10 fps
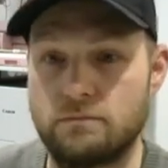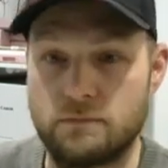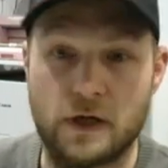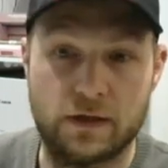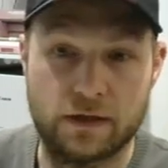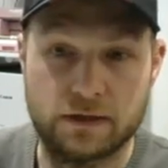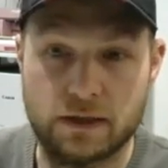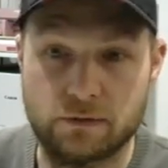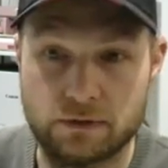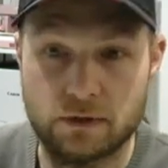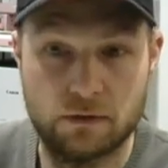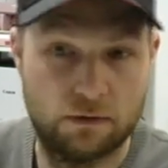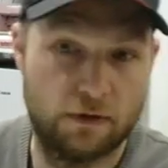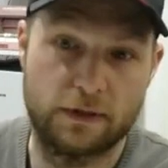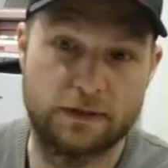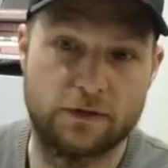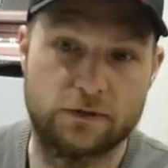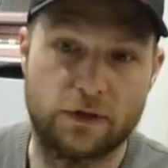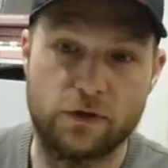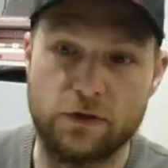I think it sounds
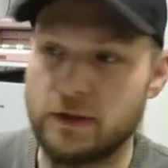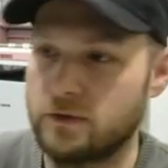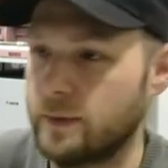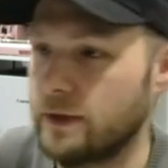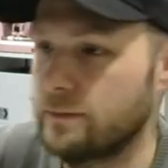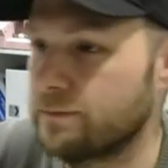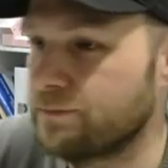like a good deal to me.